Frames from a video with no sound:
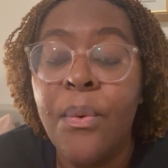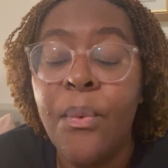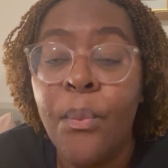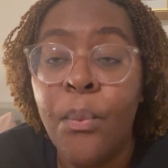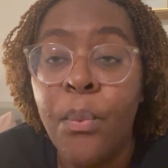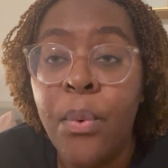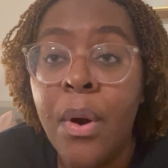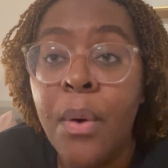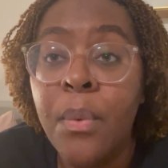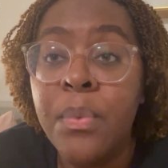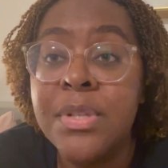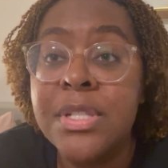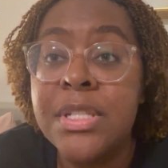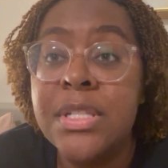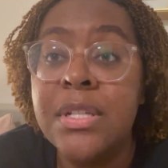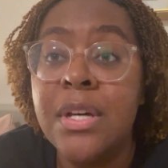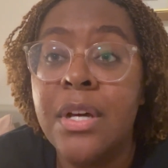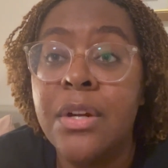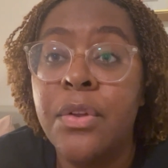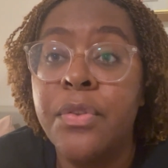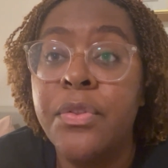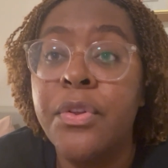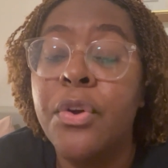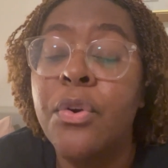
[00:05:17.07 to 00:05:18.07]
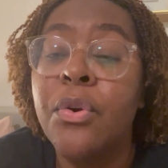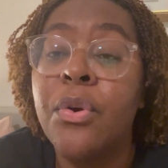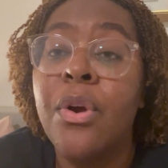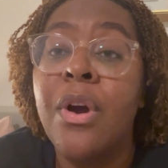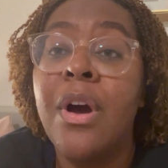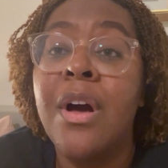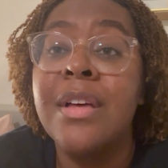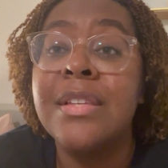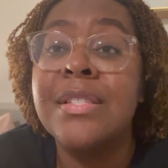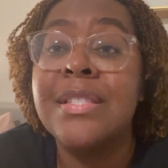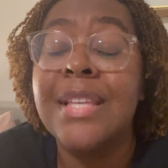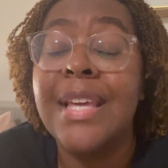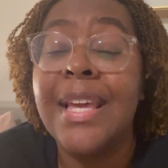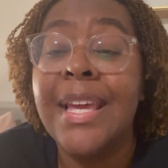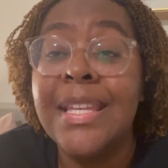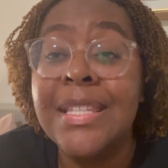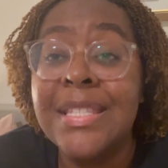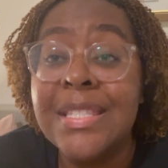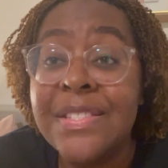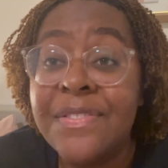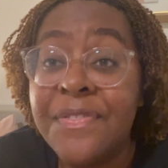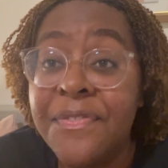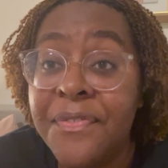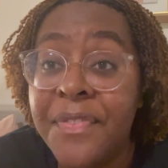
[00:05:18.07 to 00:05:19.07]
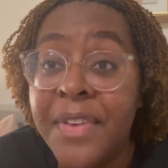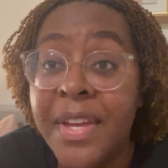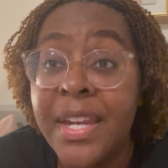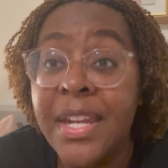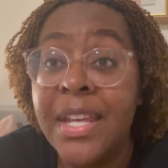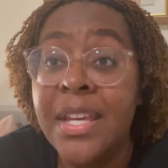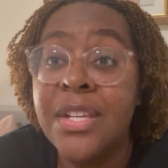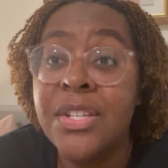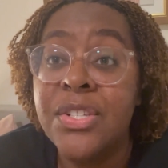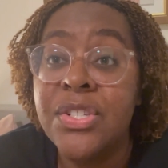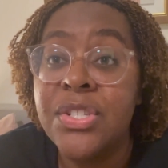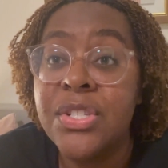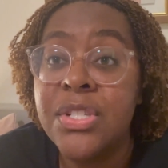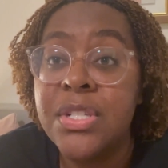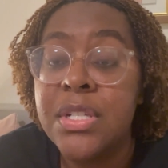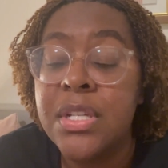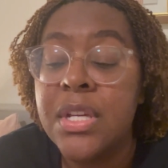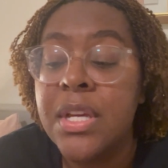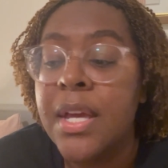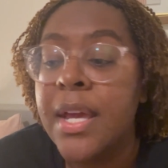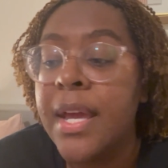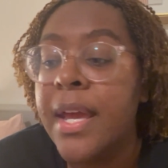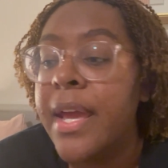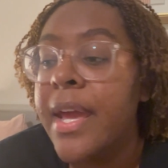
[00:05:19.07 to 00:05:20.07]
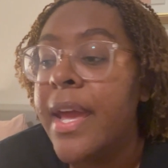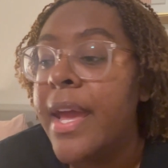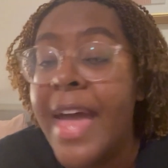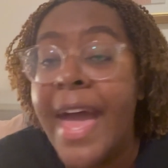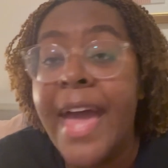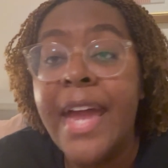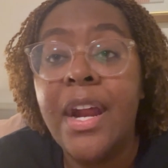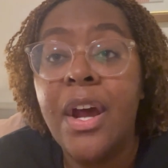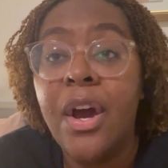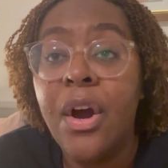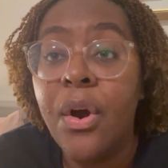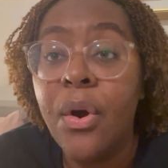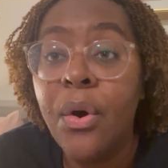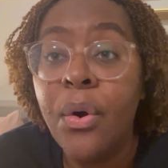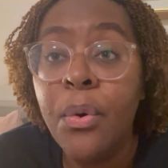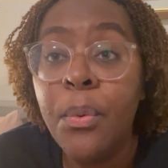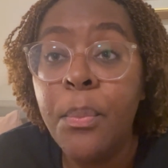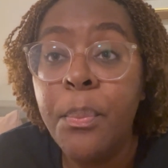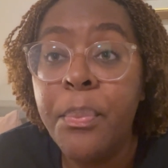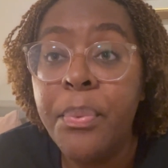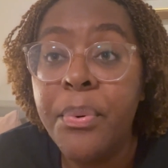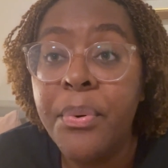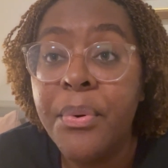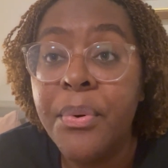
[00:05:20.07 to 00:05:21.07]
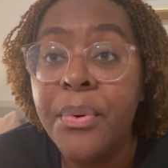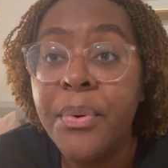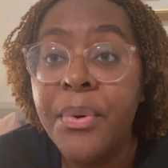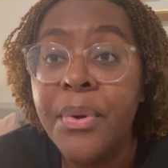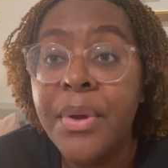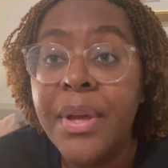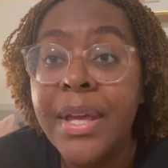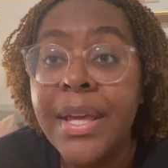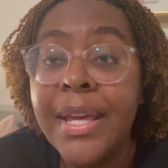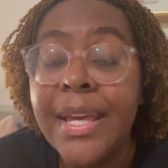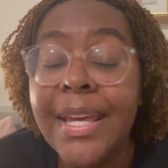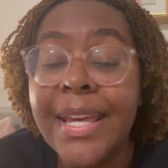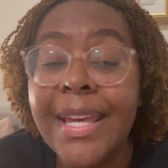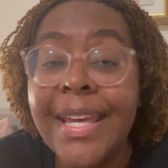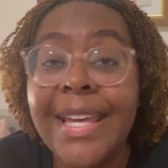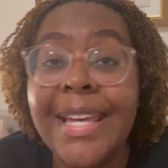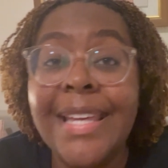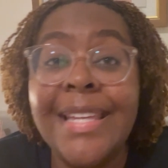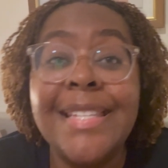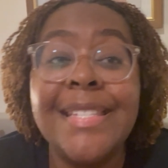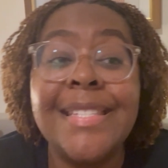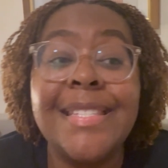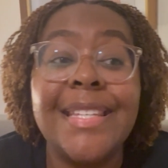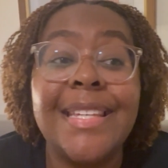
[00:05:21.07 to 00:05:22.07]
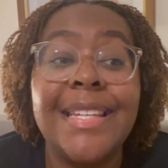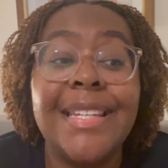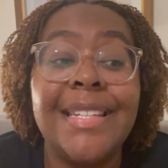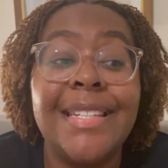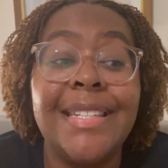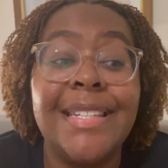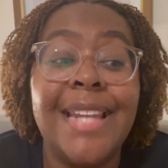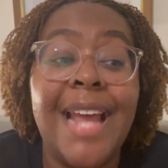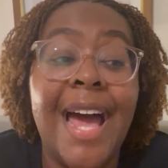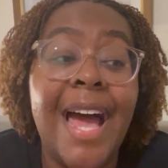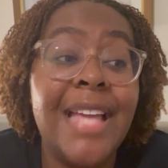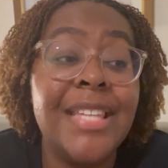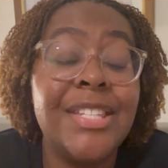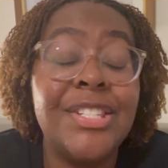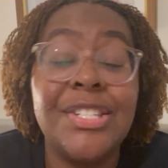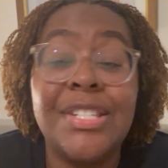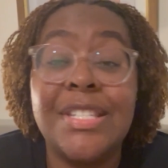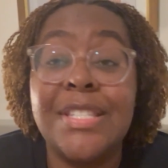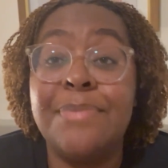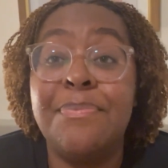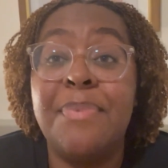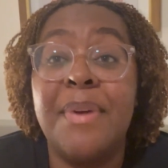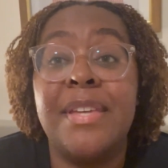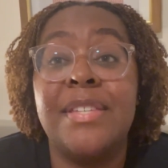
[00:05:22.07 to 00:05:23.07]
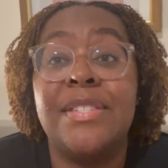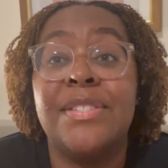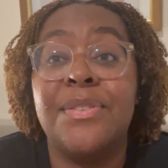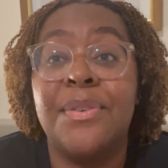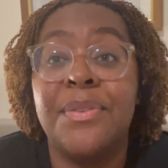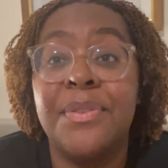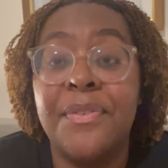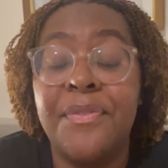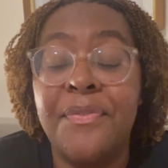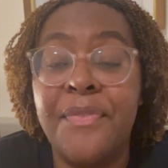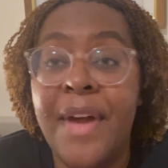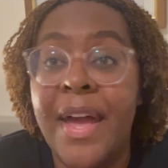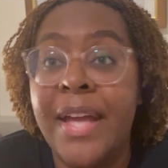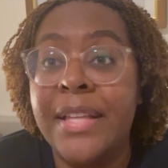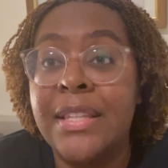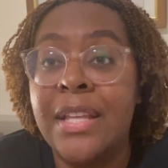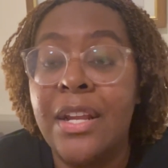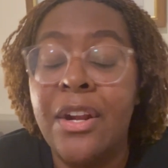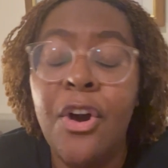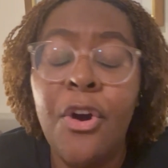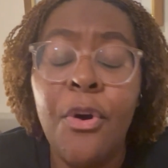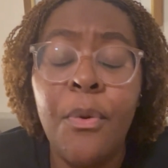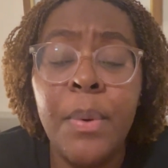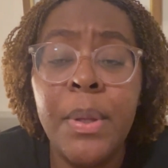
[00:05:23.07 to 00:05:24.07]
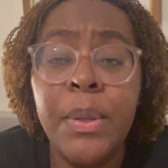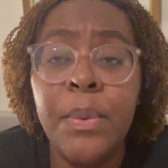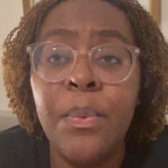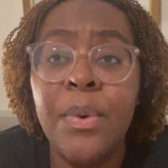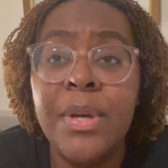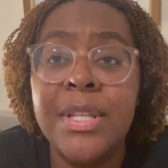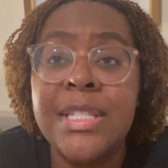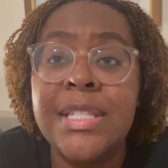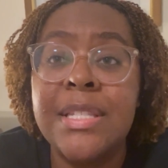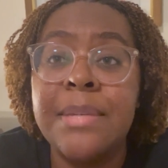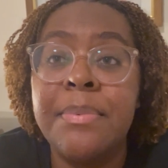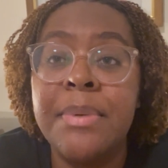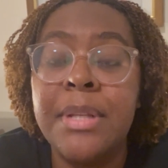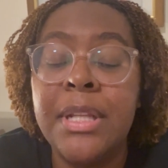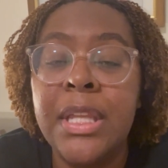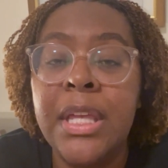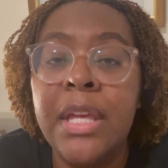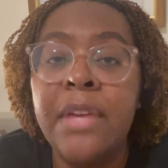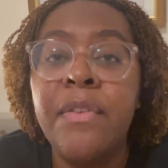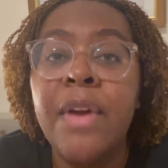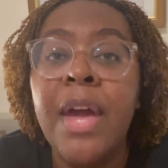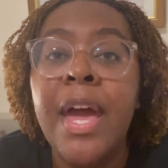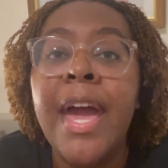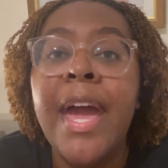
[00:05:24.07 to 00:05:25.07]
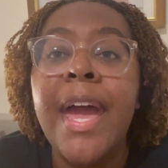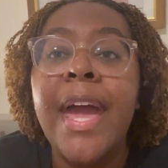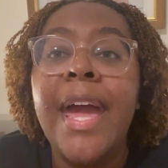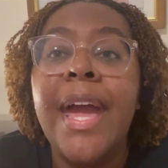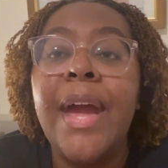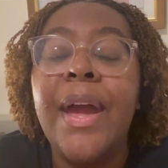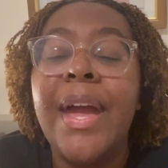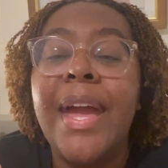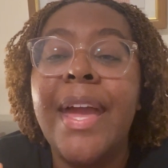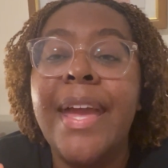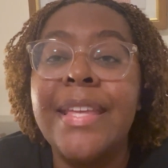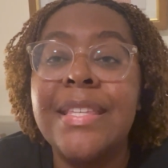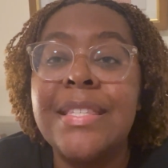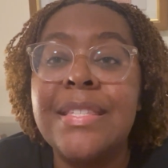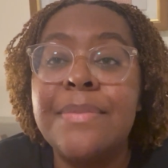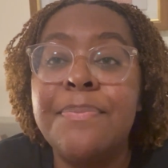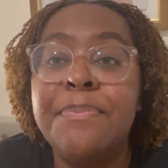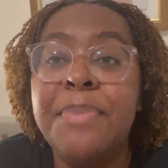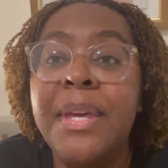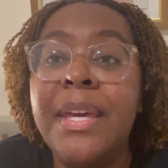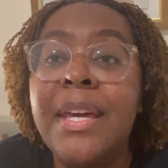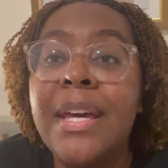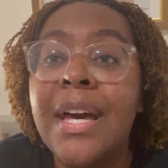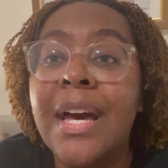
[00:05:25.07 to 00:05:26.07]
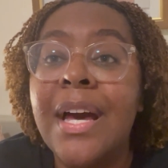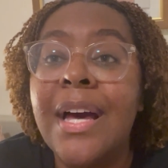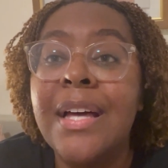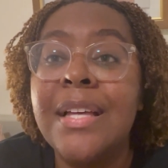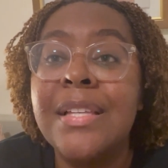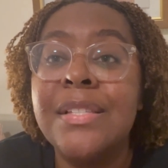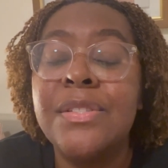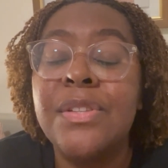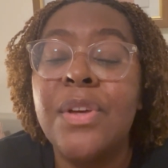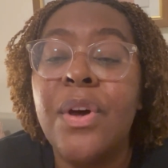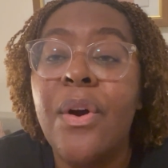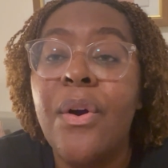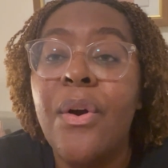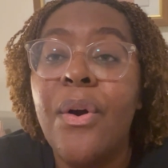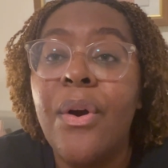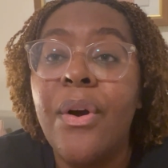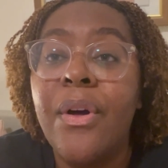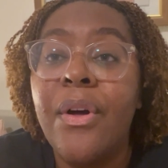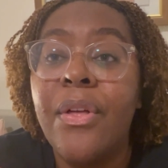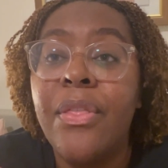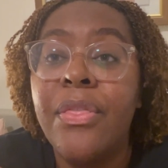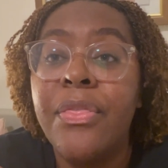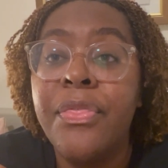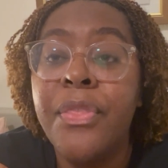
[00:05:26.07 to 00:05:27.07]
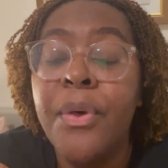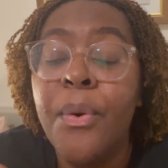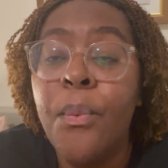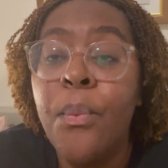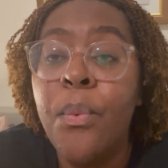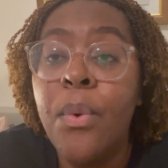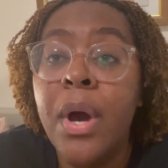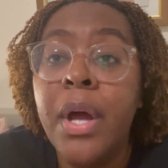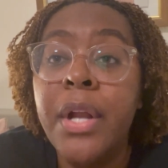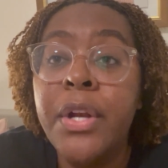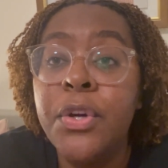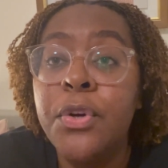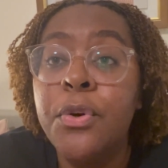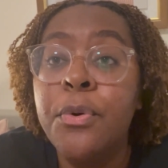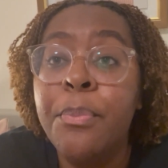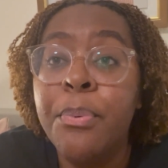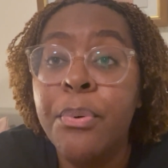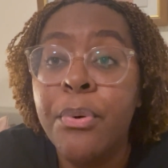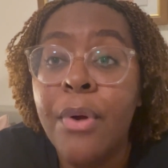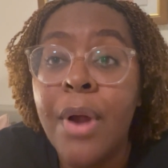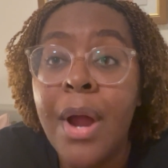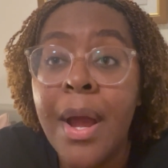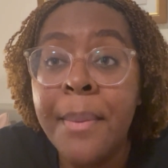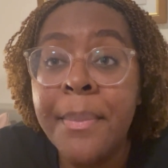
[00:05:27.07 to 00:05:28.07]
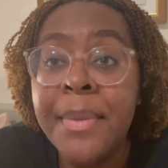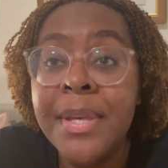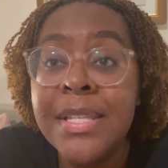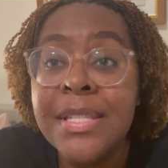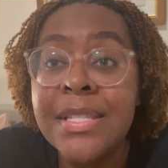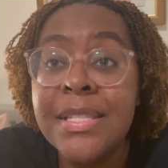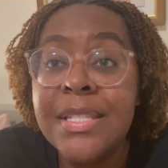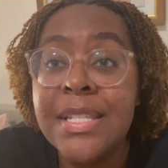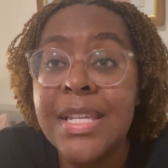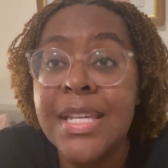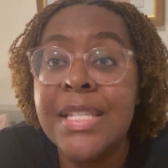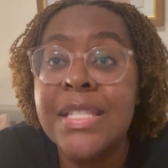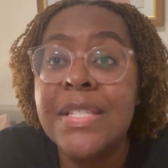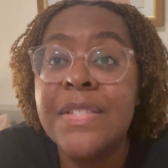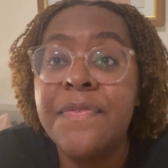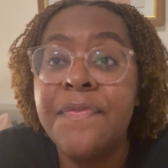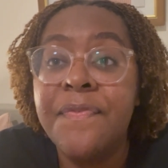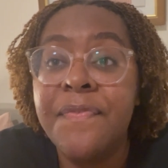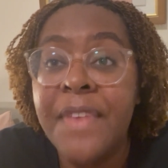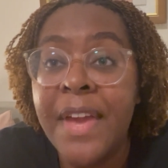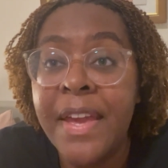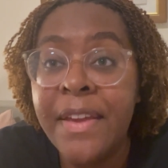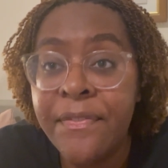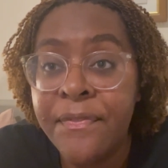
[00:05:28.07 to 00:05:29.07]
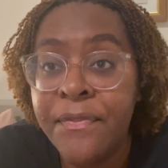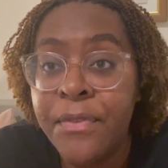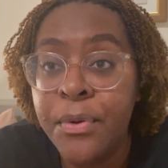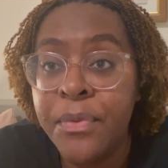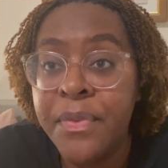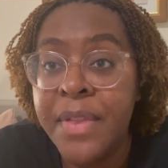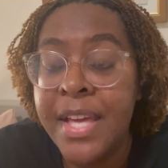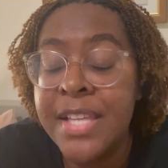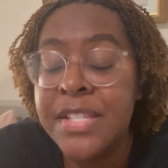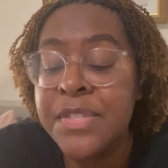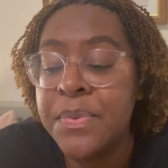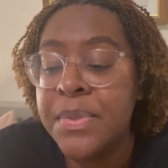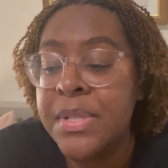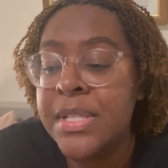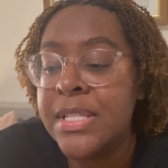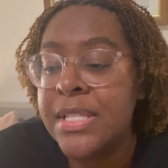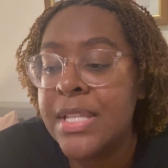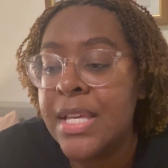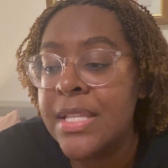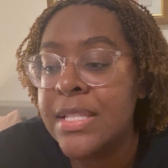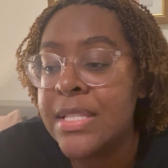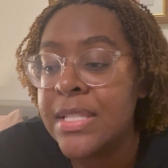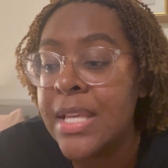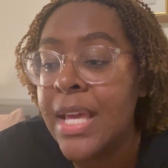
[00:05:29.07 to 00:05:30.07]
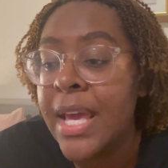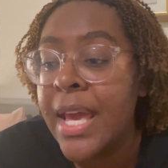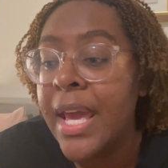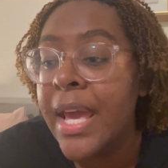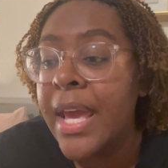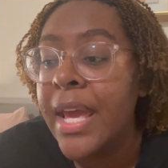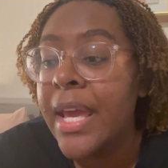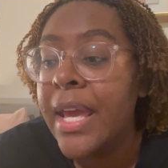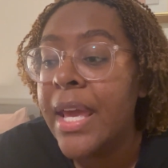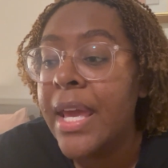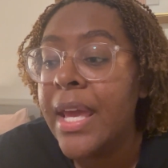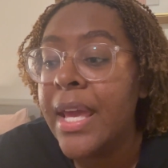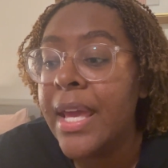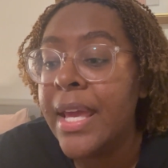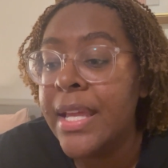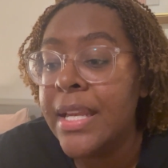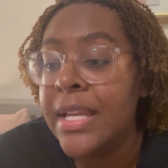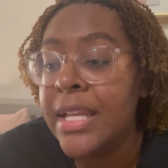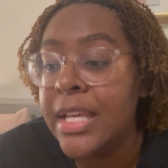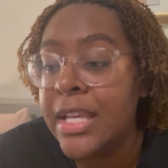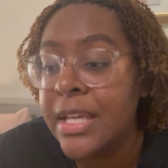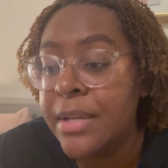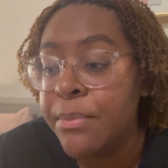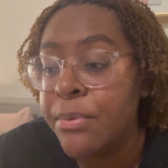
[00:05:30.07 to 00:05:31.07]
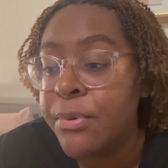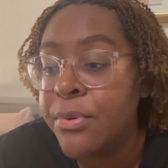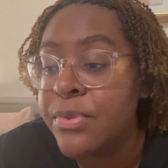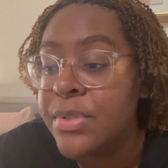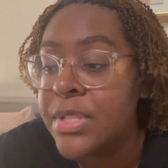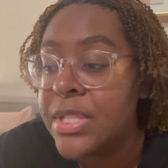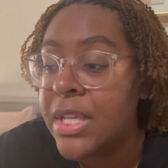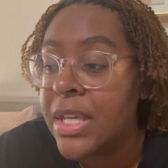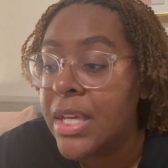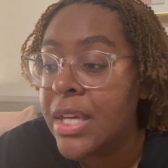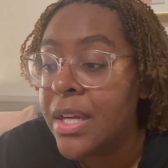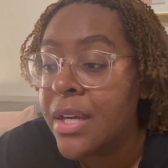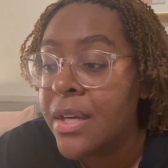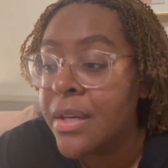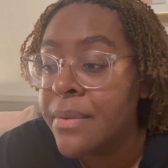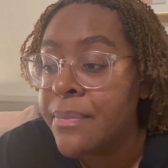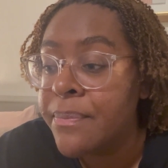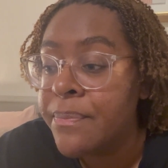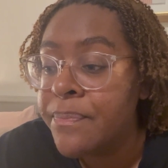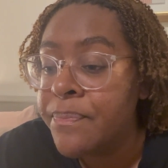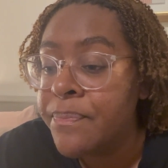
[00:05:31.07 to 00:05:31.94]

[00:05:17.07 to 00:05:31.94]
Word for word: what was done on the cross, it's finished. That hope is not just based on the fact that, oh, we want to believe, it's because the one who promised is faithful. That's what it says in Hebrews here.